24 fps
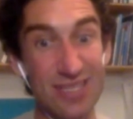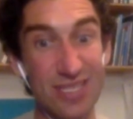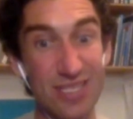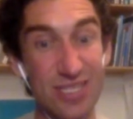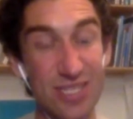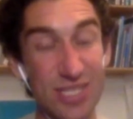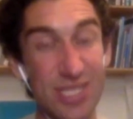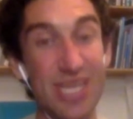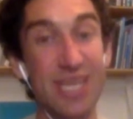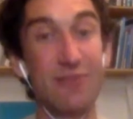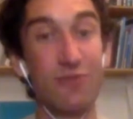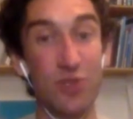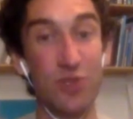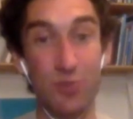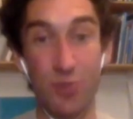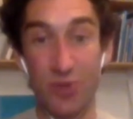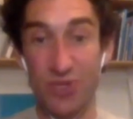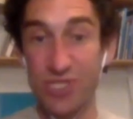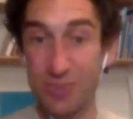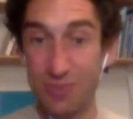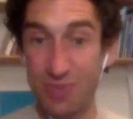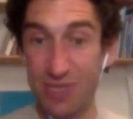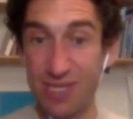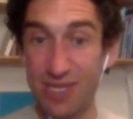take
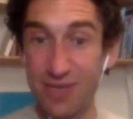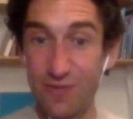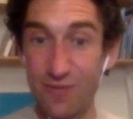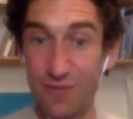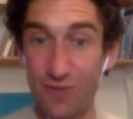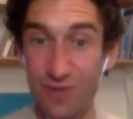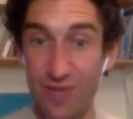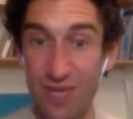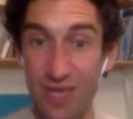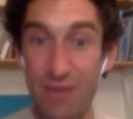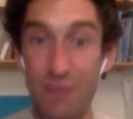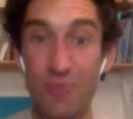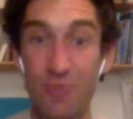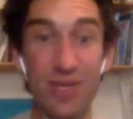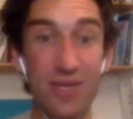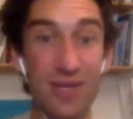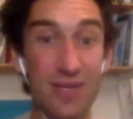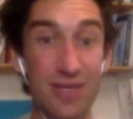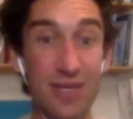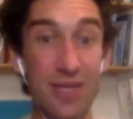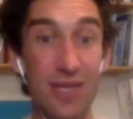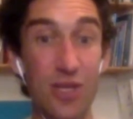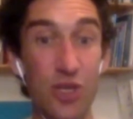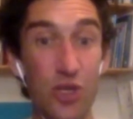responsibility for them
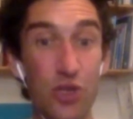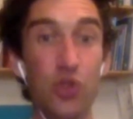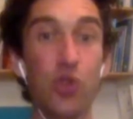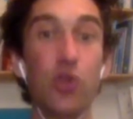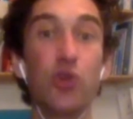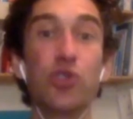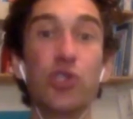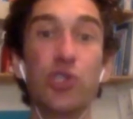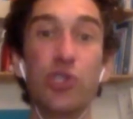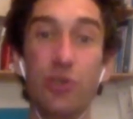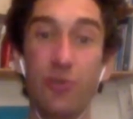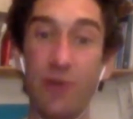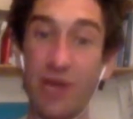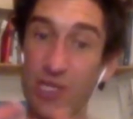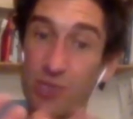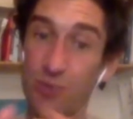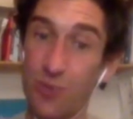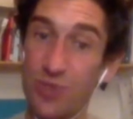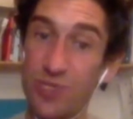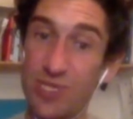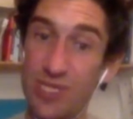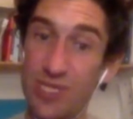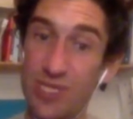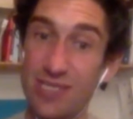and who uses your
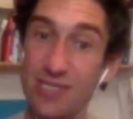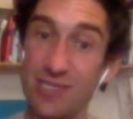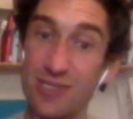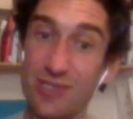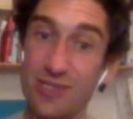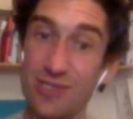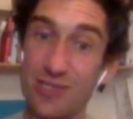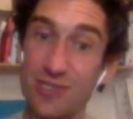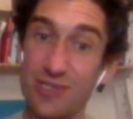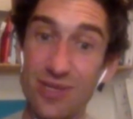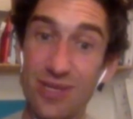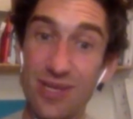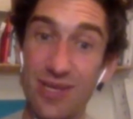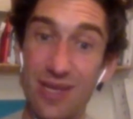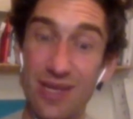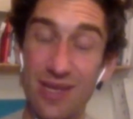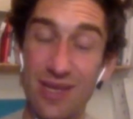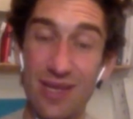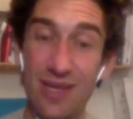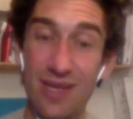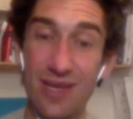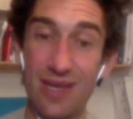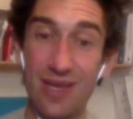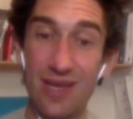expertise to
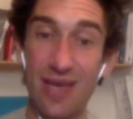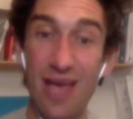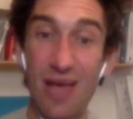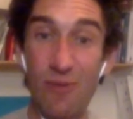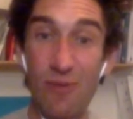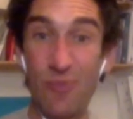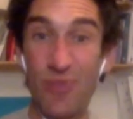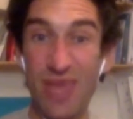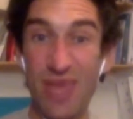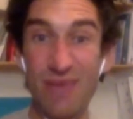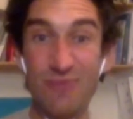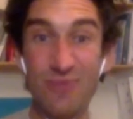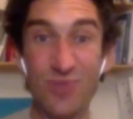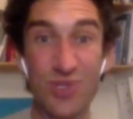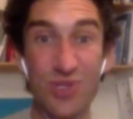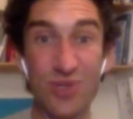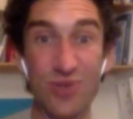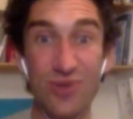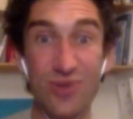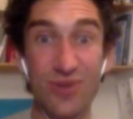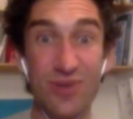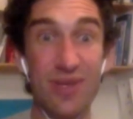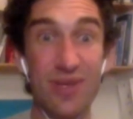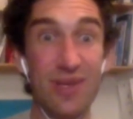help them
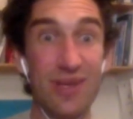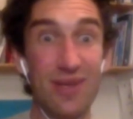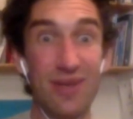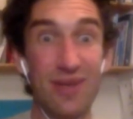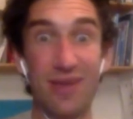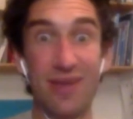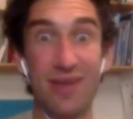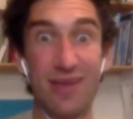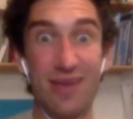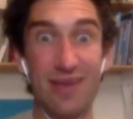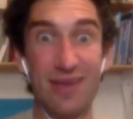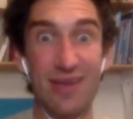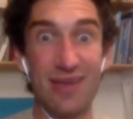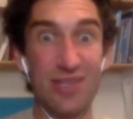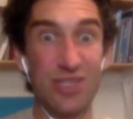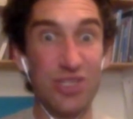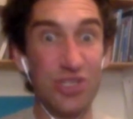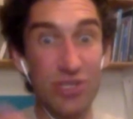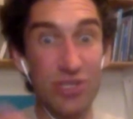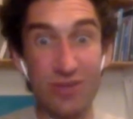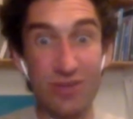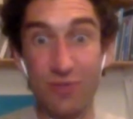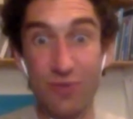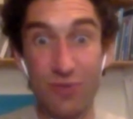to
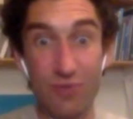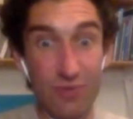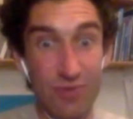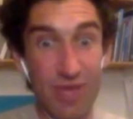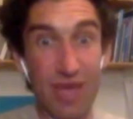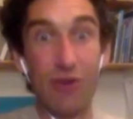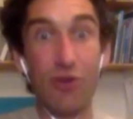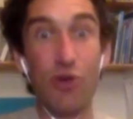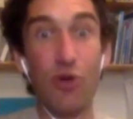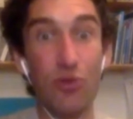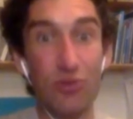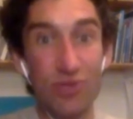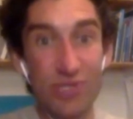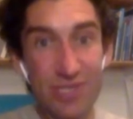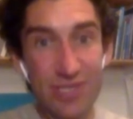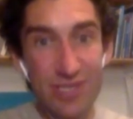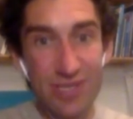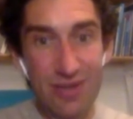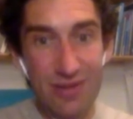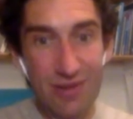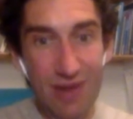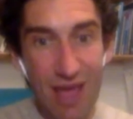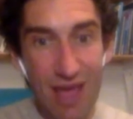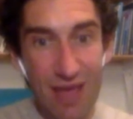achieve their goals in
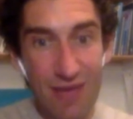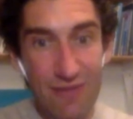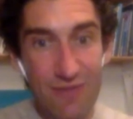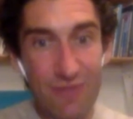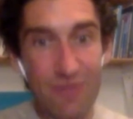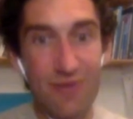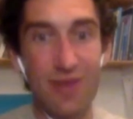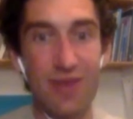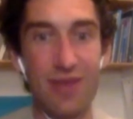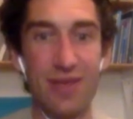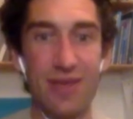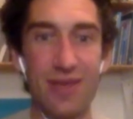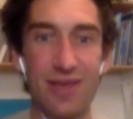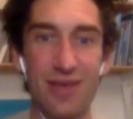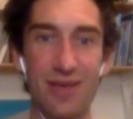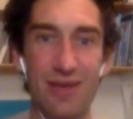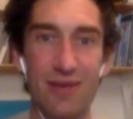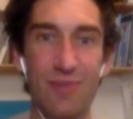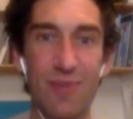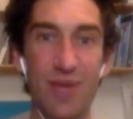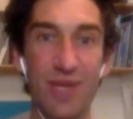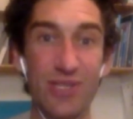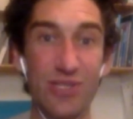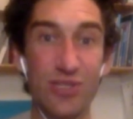their life
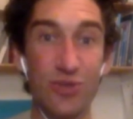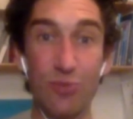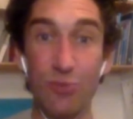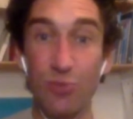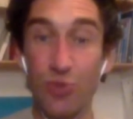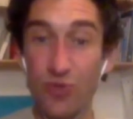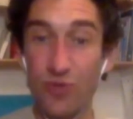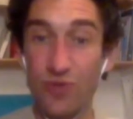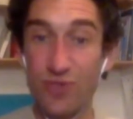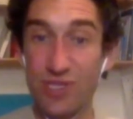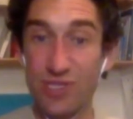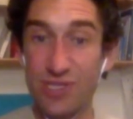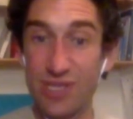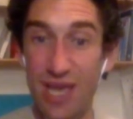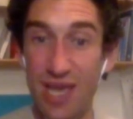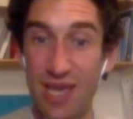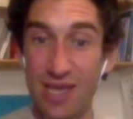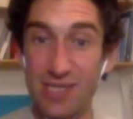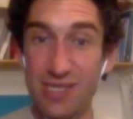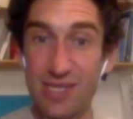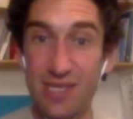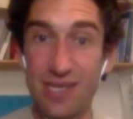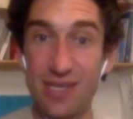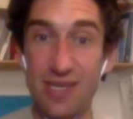and to improve
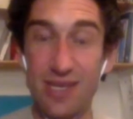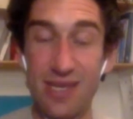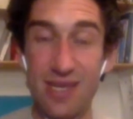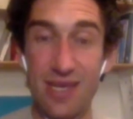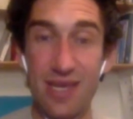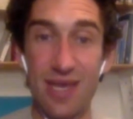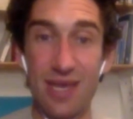society.